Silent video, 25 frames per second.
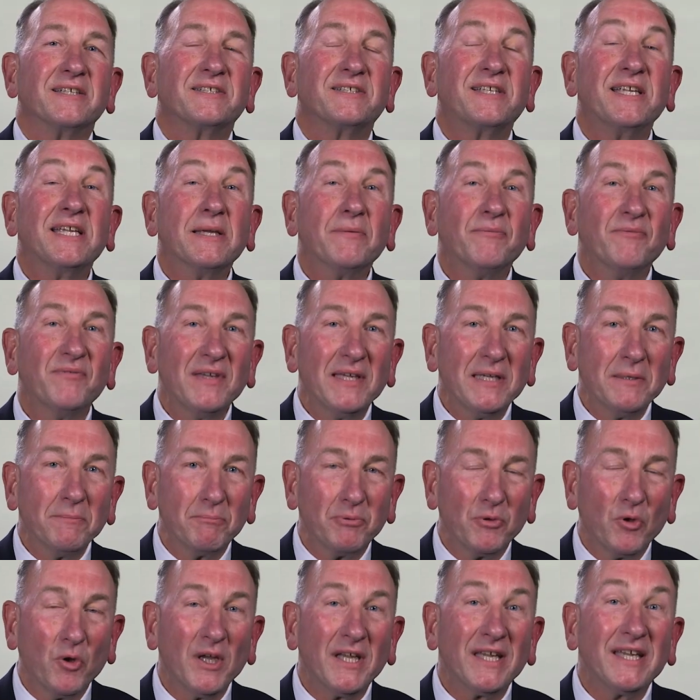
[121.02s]
DMV
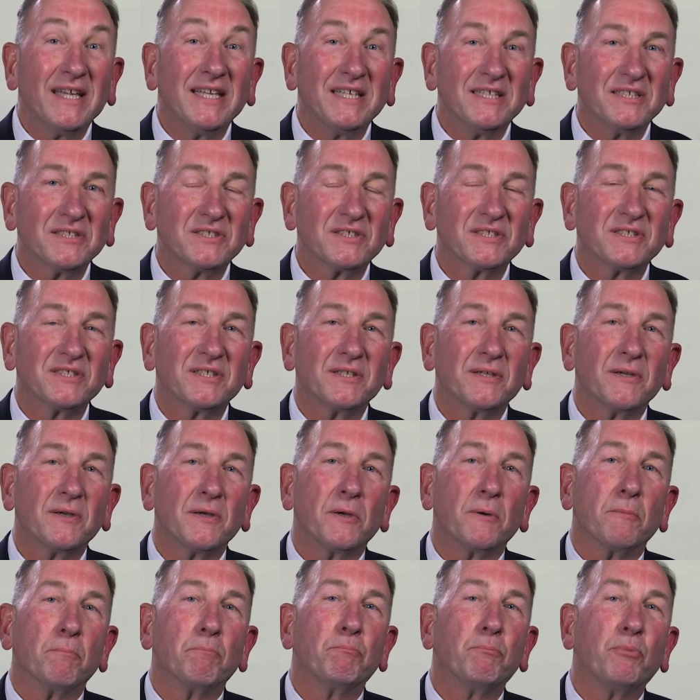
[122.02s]
employees
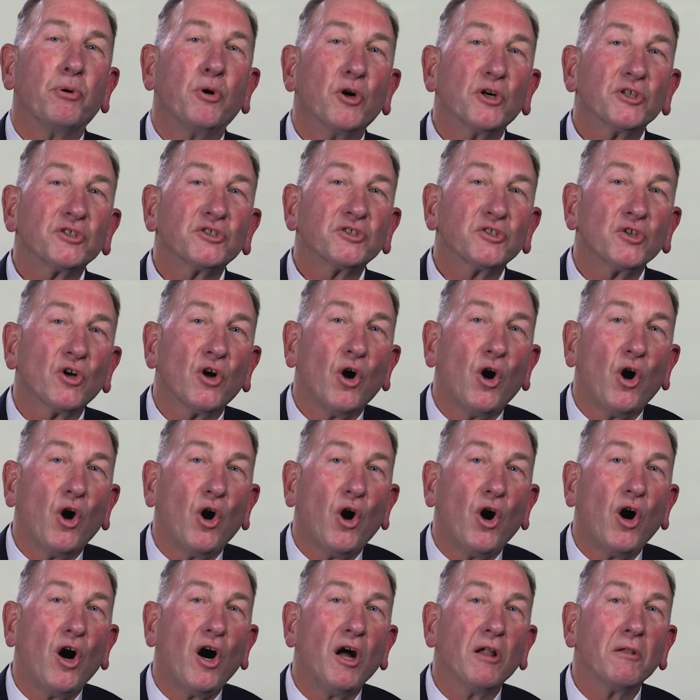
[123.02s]
push
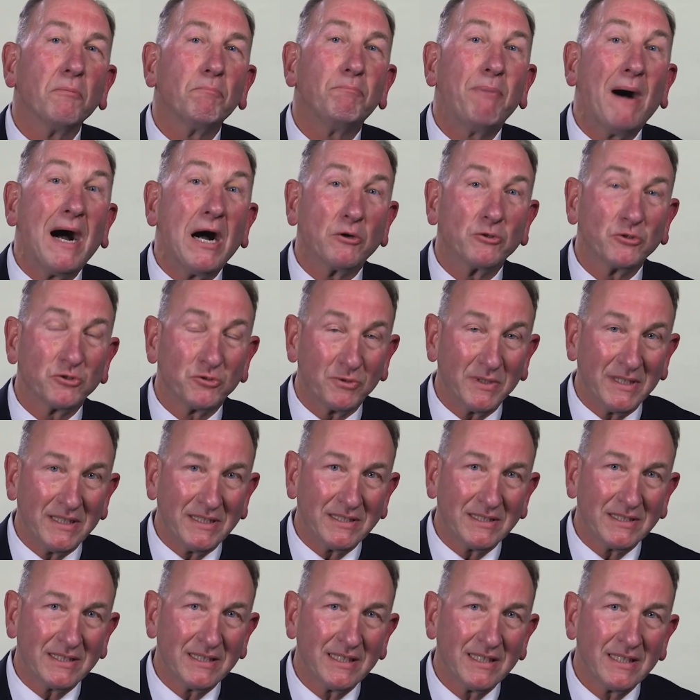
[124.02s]
all
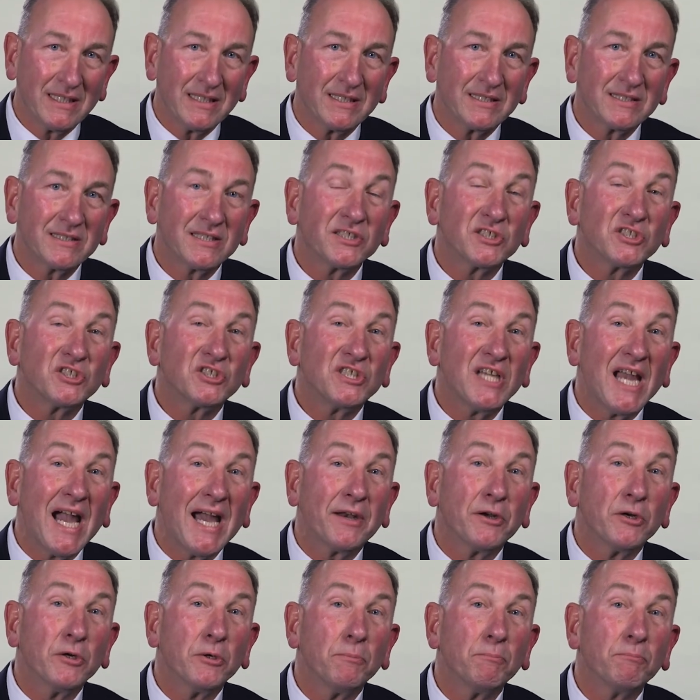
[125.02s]
boundaries to
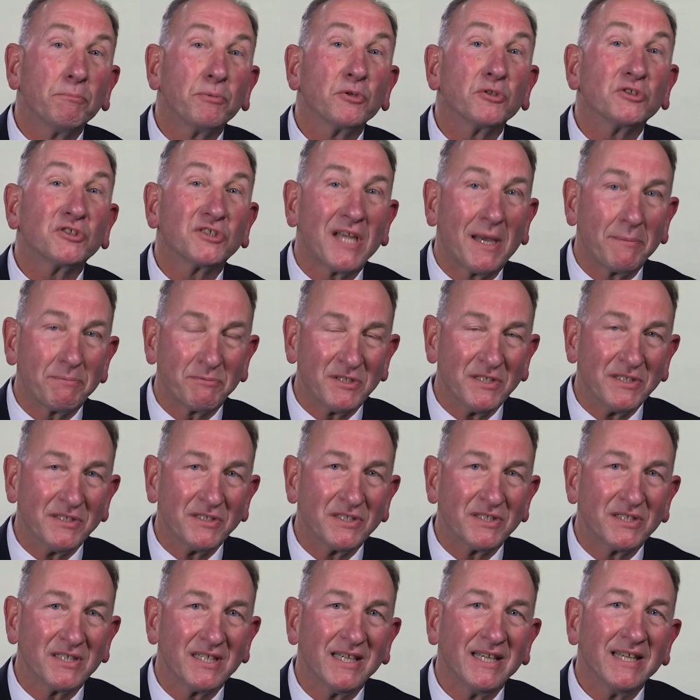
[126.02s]
shatter
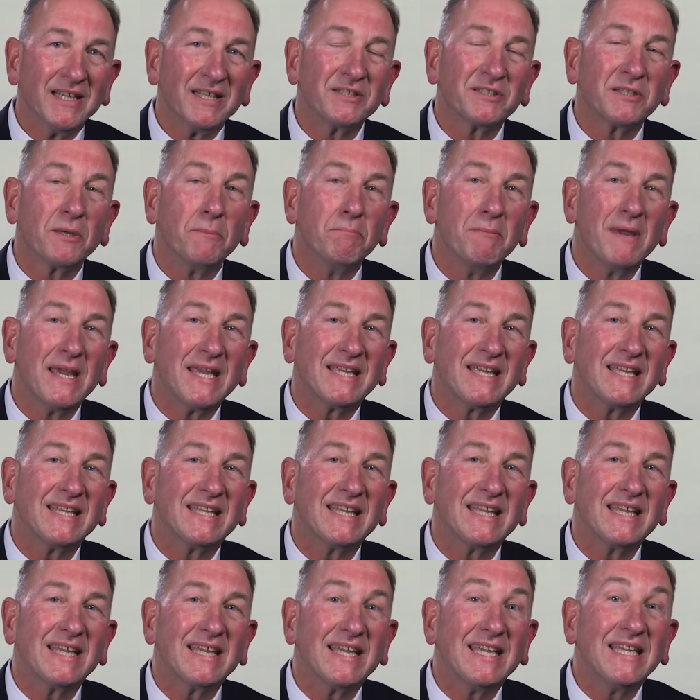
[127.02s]
perceptions to make it
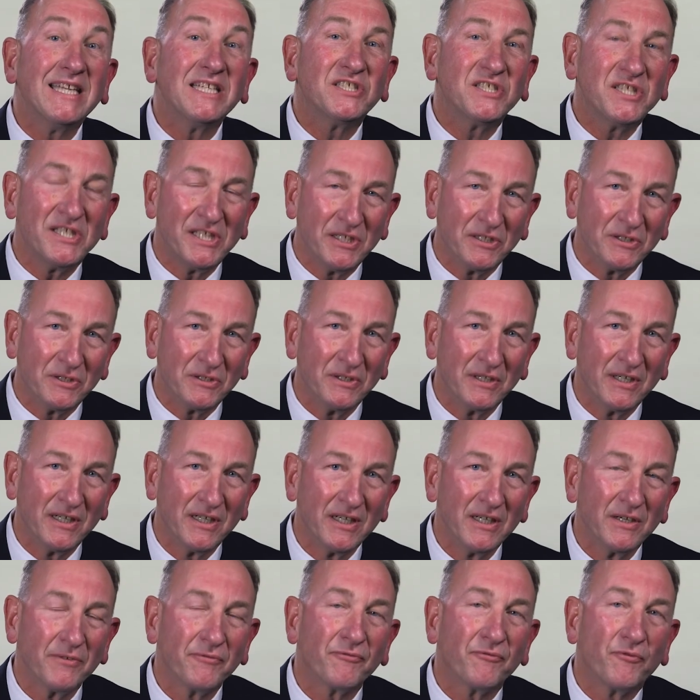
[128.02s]
easier
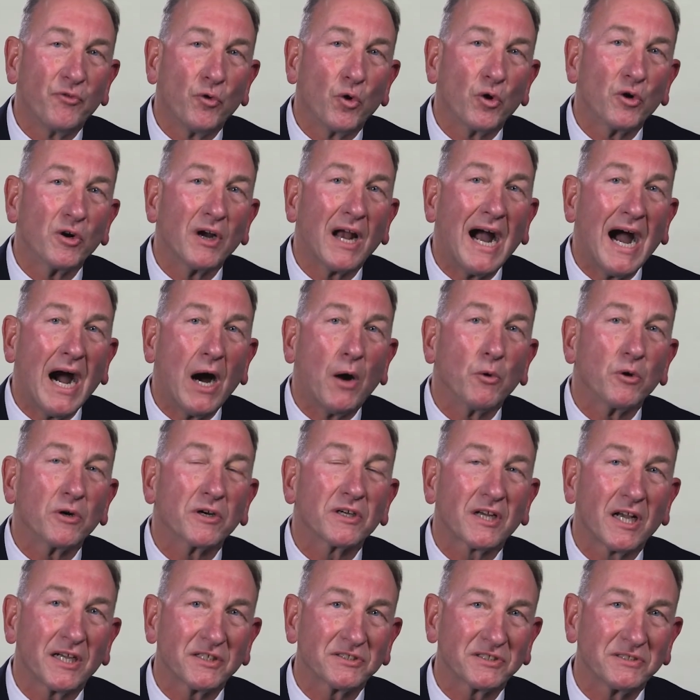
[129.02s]
for our
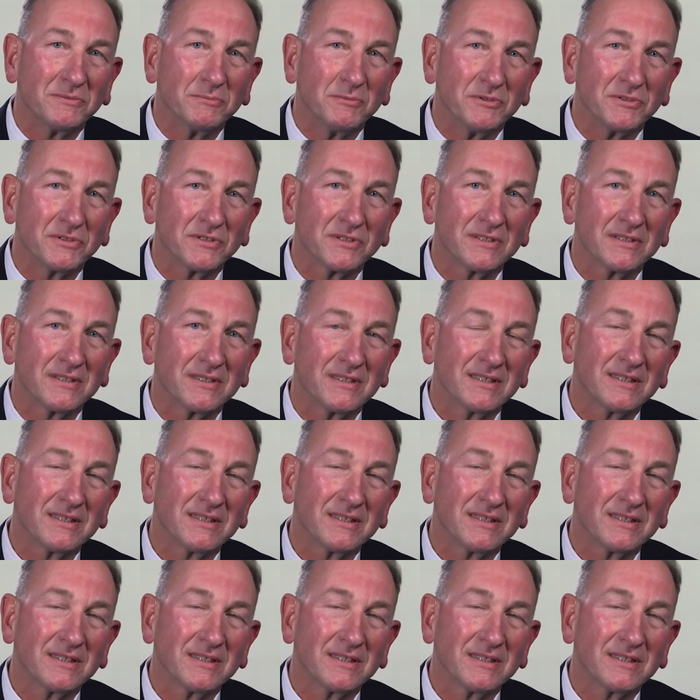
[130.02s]
customers.